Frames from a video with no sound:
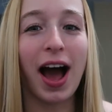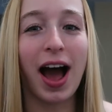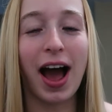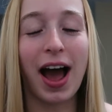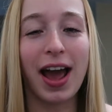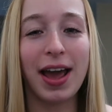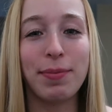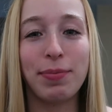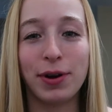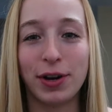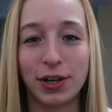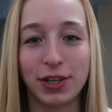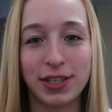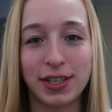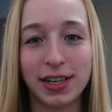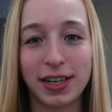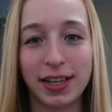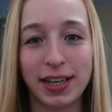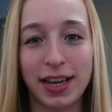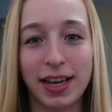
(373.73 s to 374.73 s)
I
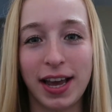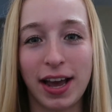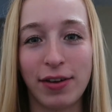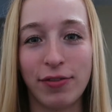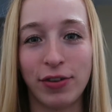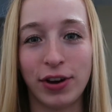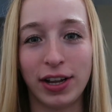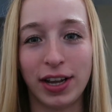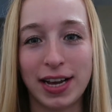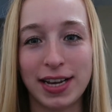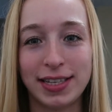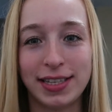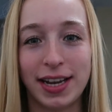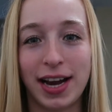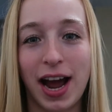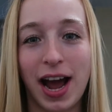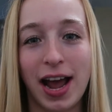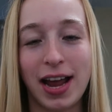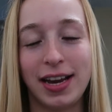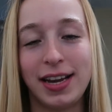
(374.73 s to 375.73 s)
personally have realized
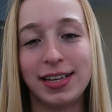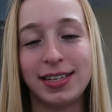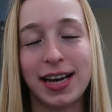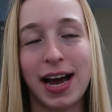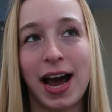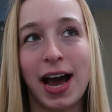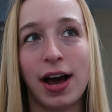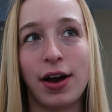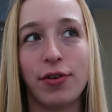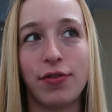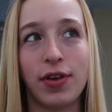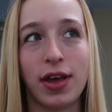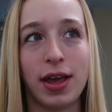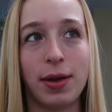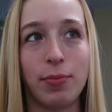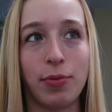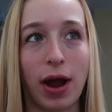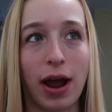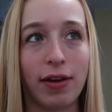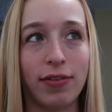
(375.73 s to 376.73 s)
that I need to have
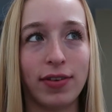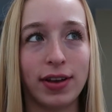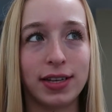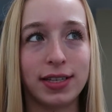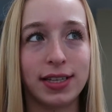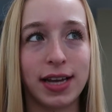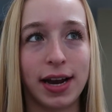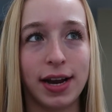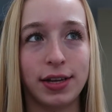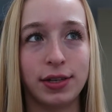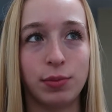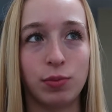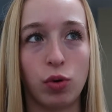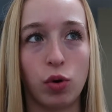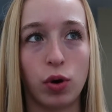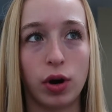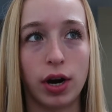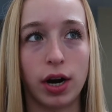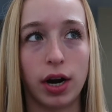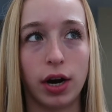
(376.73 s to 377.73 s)
a breakfast that is
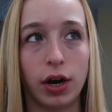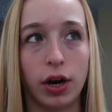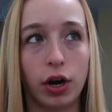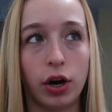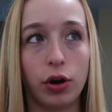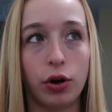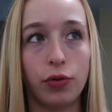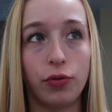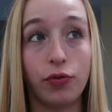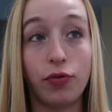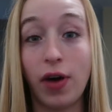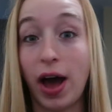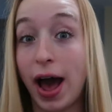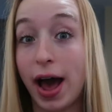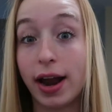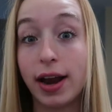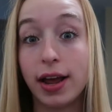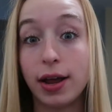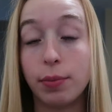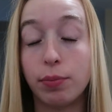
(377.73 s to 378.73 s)
more
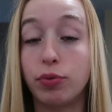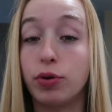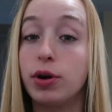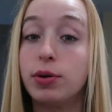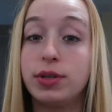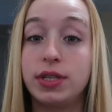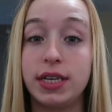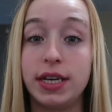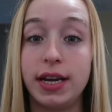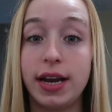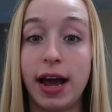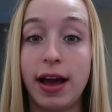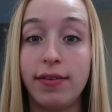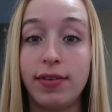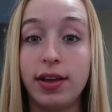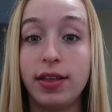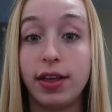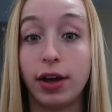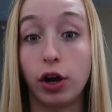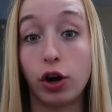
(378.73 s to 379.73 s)
fat and protein
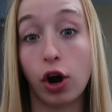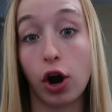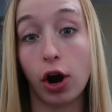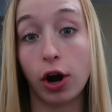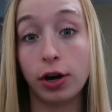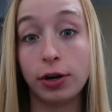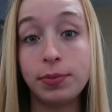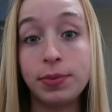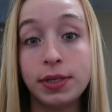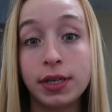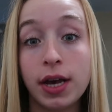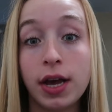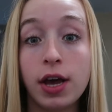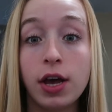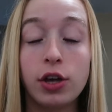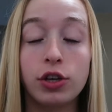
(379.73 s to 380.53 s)
heavy than carbs.